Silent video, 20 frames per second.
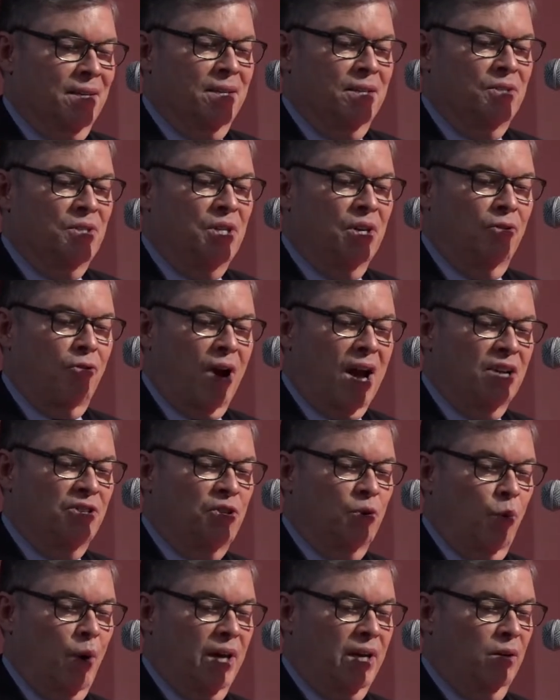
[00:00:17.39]
She
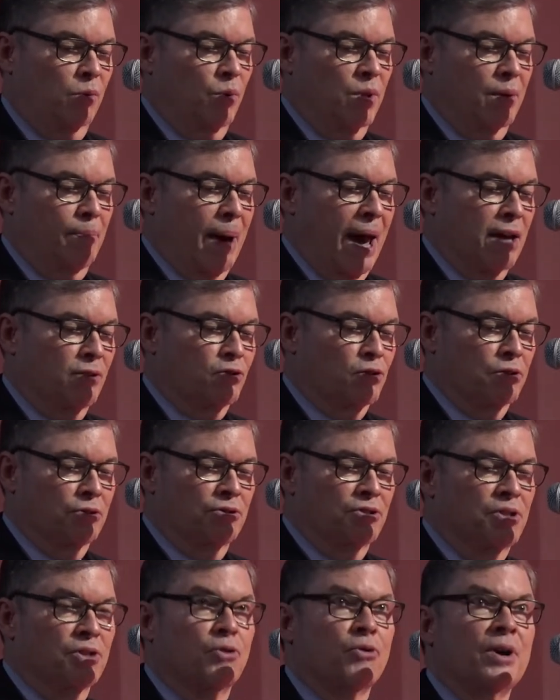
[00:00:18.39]
graduated with a
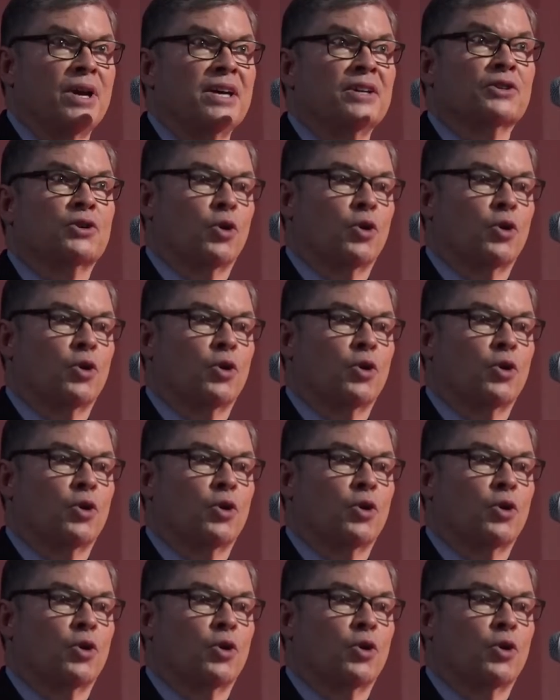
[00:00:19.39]
bachelor's degree in